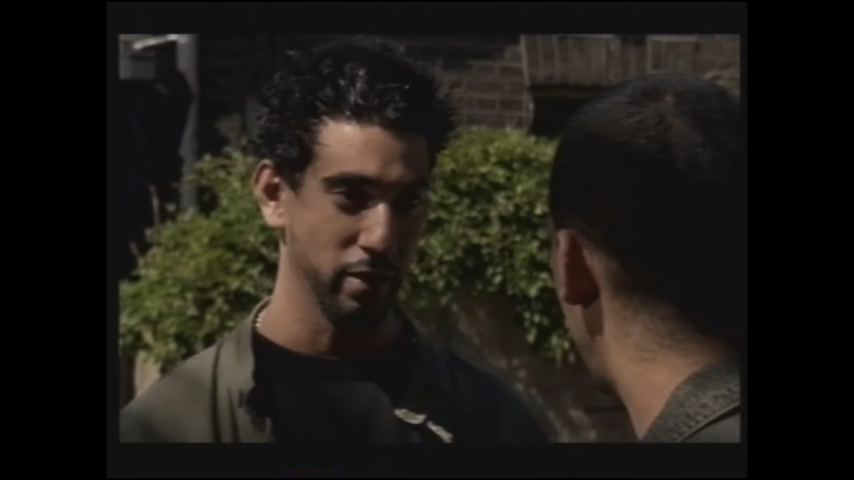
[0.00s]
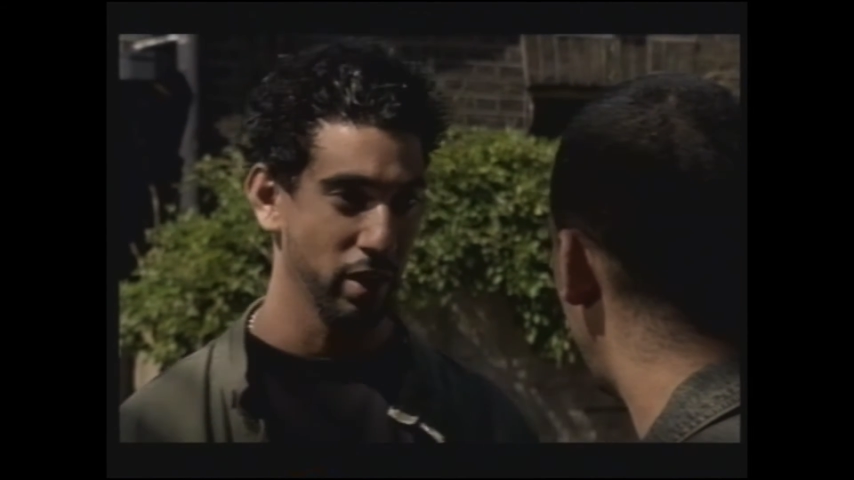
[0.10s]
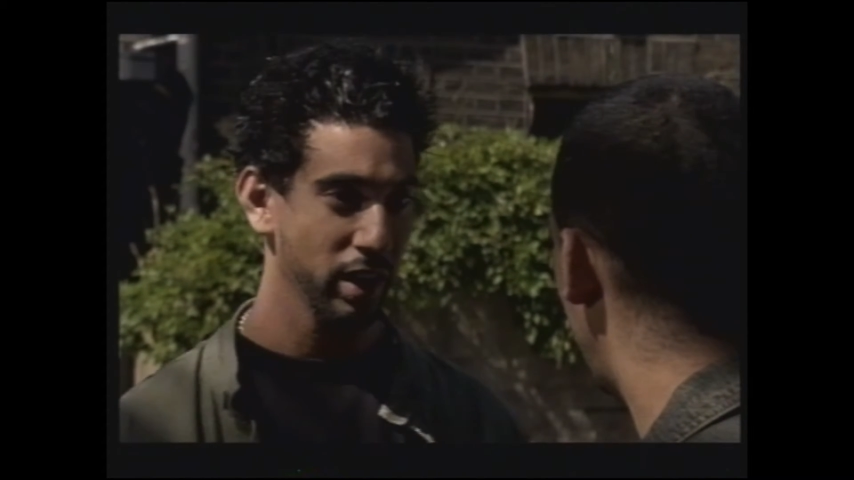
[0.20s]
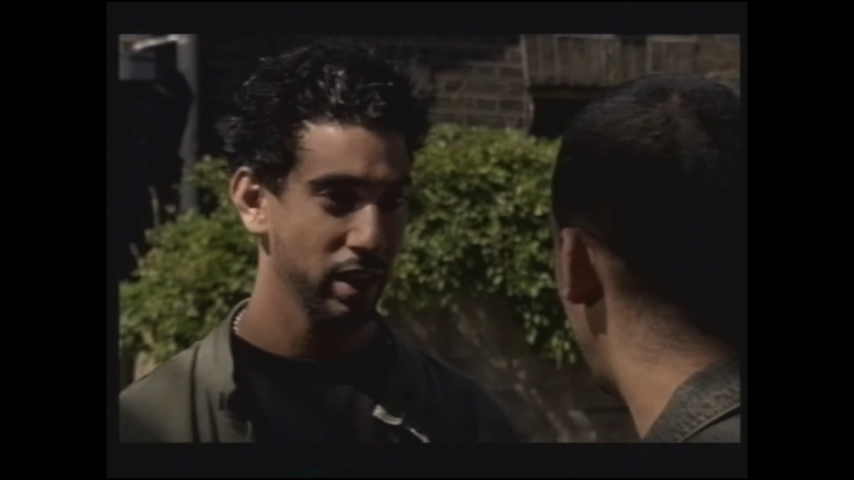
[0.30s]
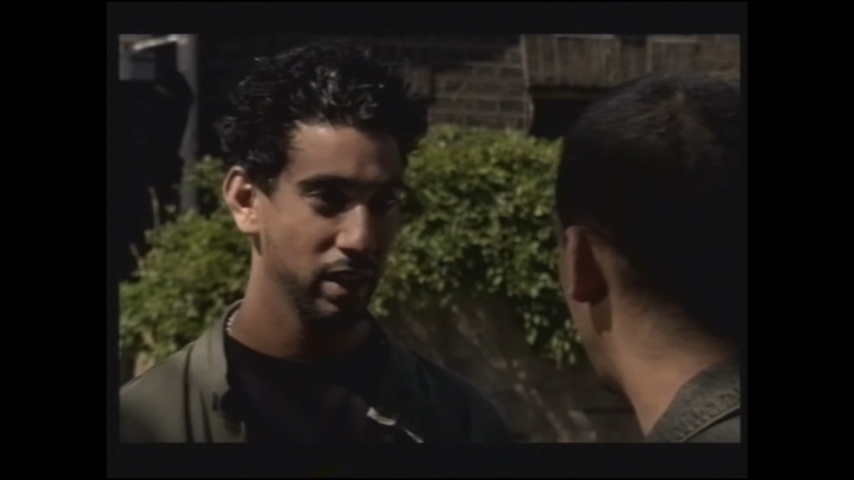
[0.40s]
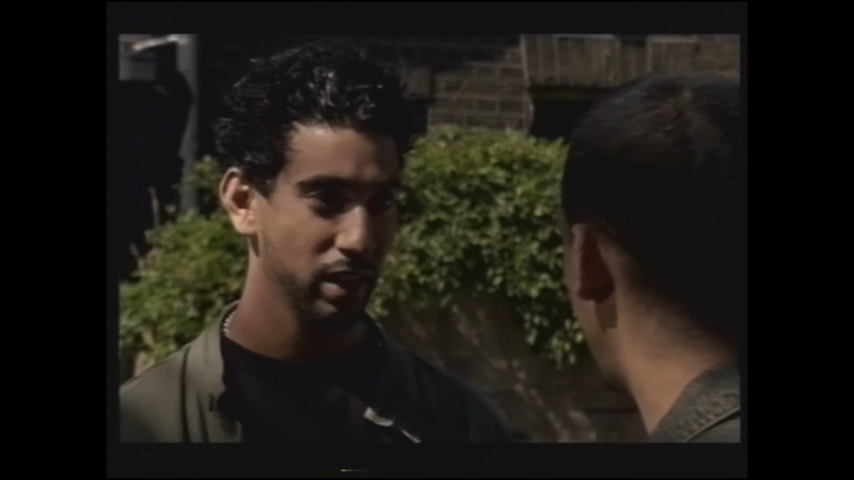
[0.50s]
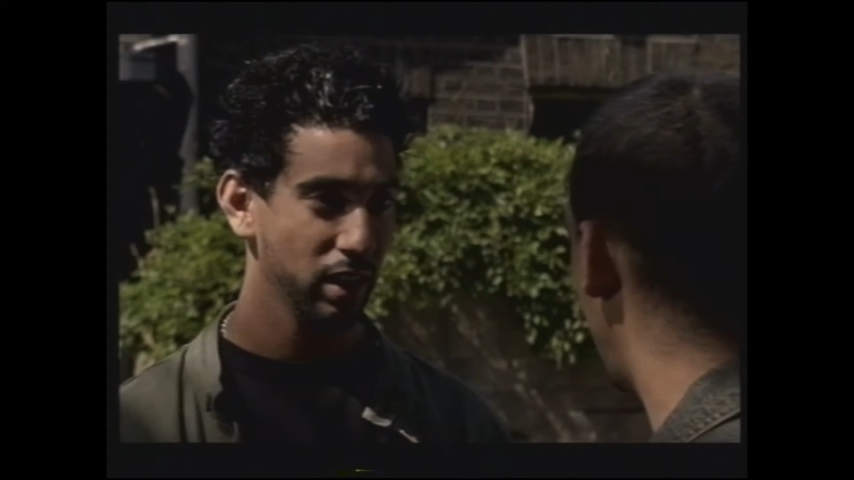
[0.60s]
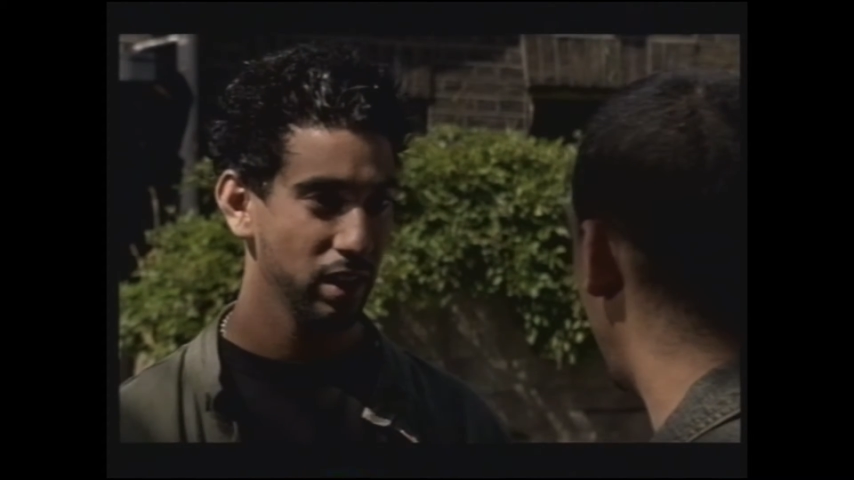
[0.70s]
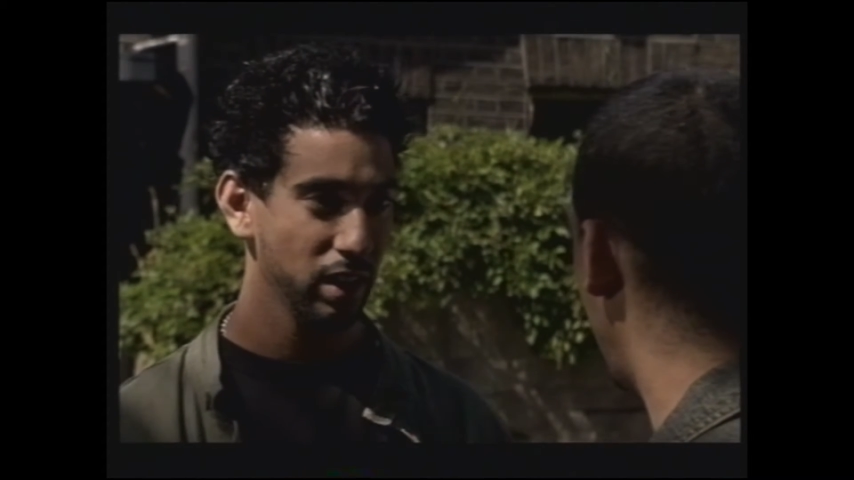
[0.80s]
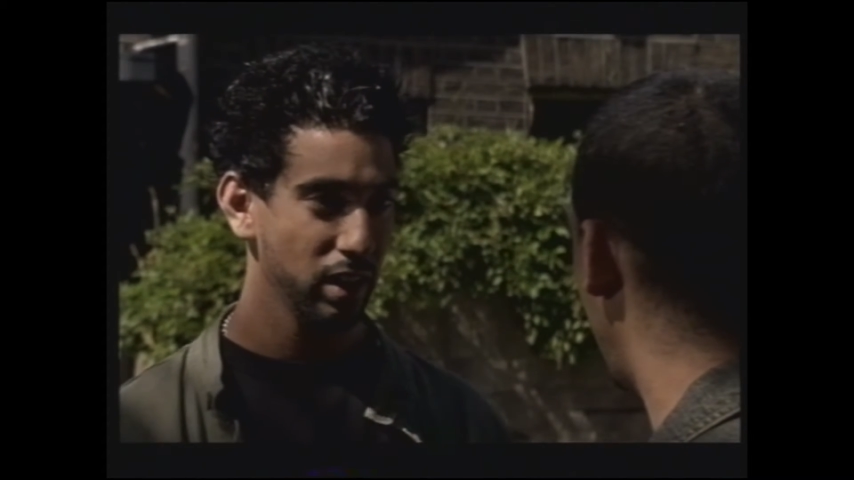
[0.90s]
right?
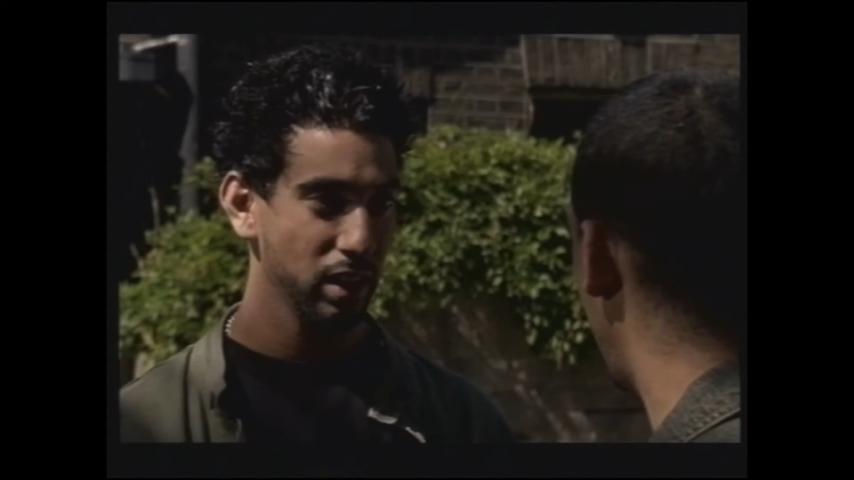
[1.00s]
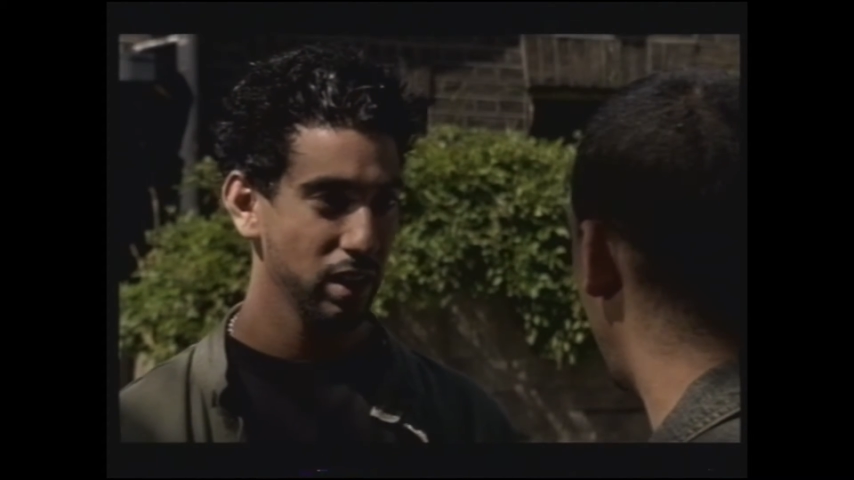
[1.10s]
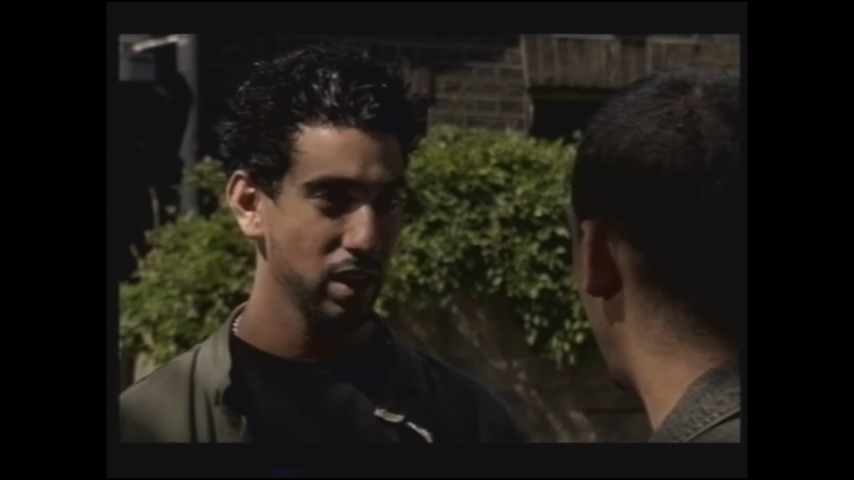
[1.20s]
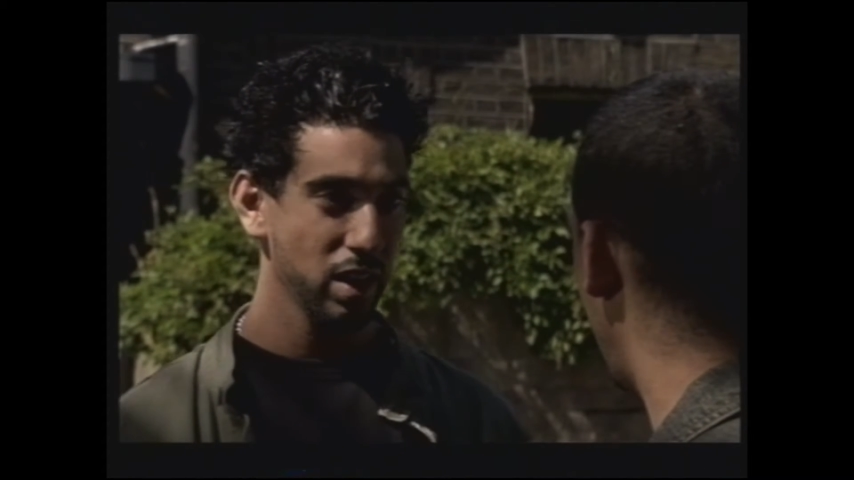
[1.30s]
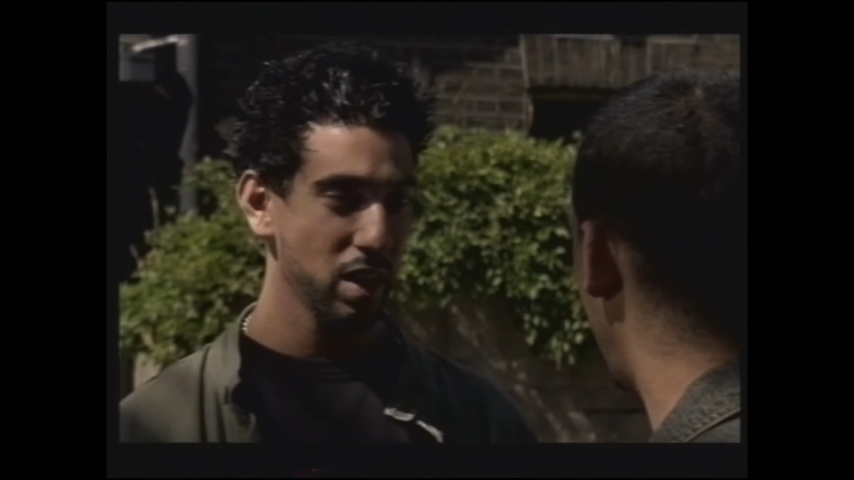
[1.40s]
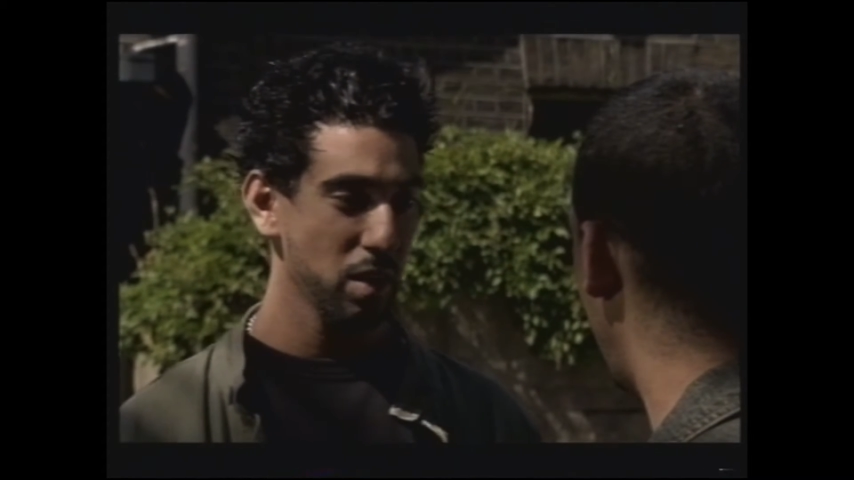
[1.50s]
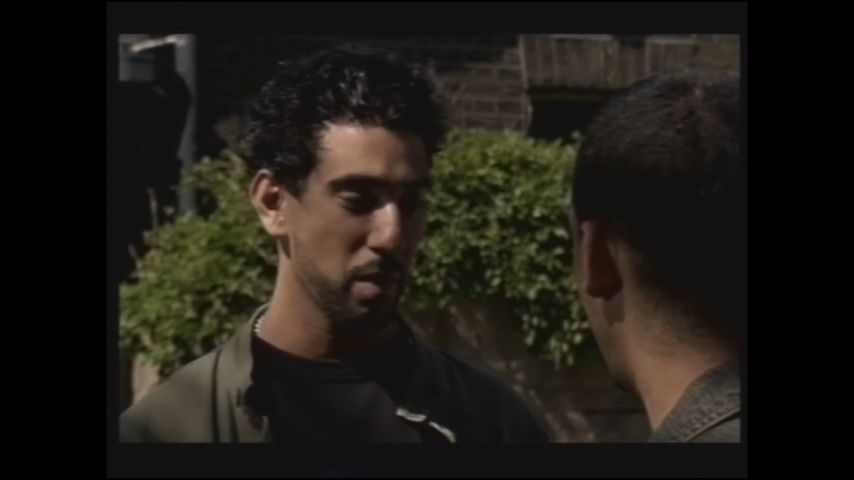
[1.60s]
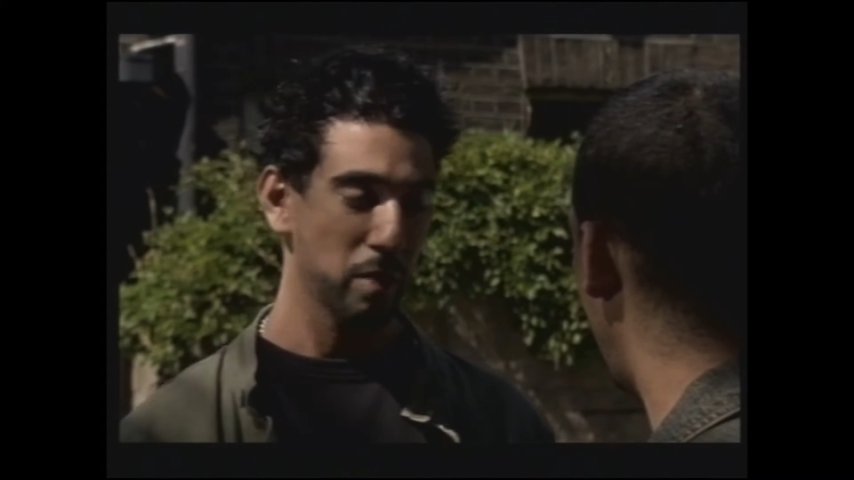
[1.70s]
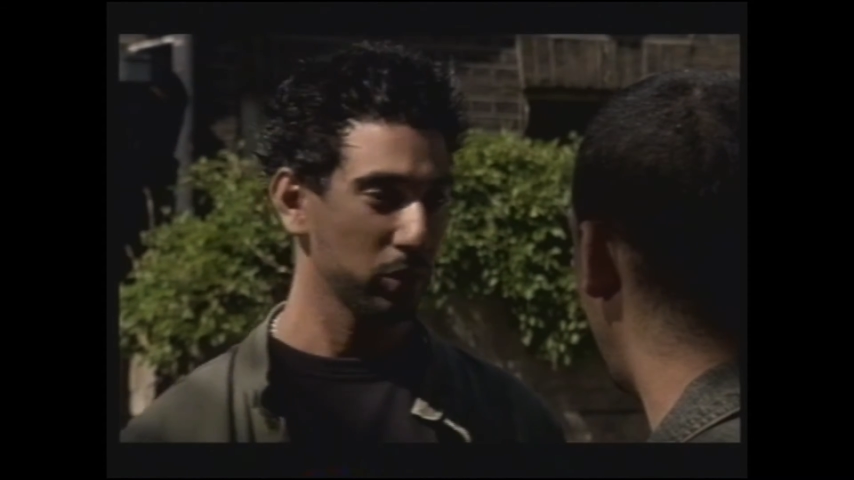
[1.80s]
But I'm